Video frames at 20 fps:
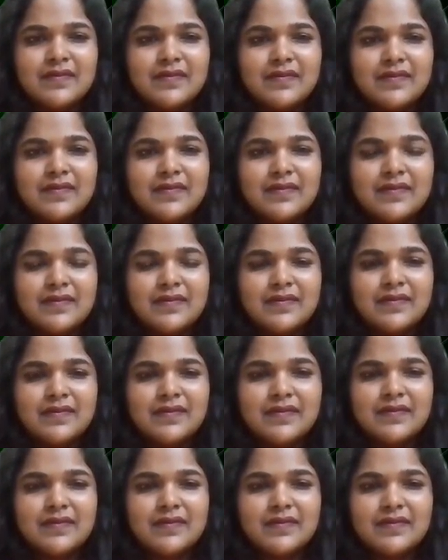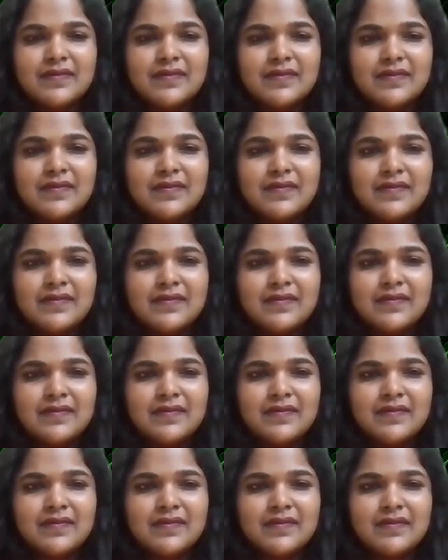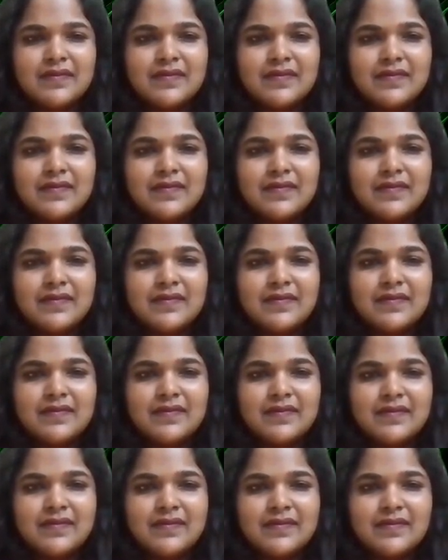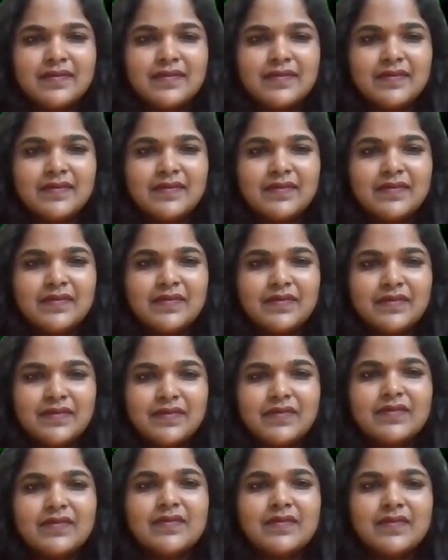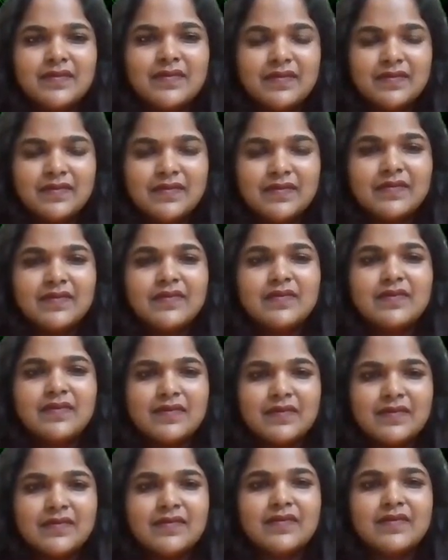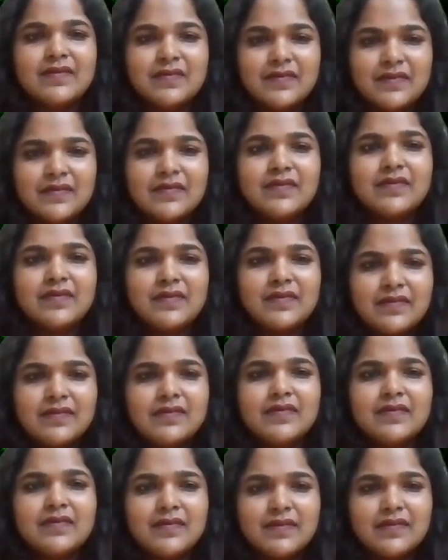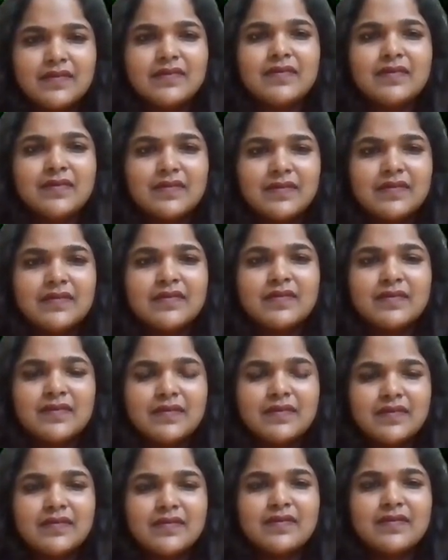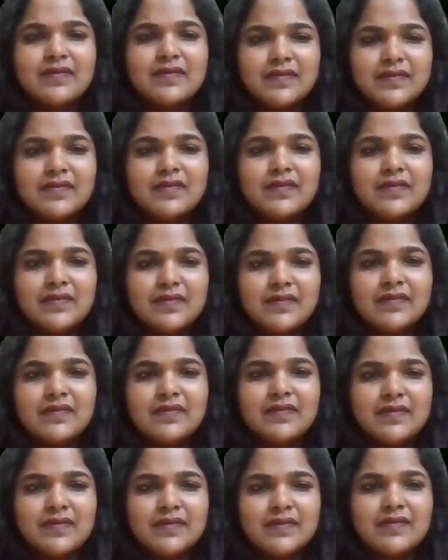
This person isn't speaking.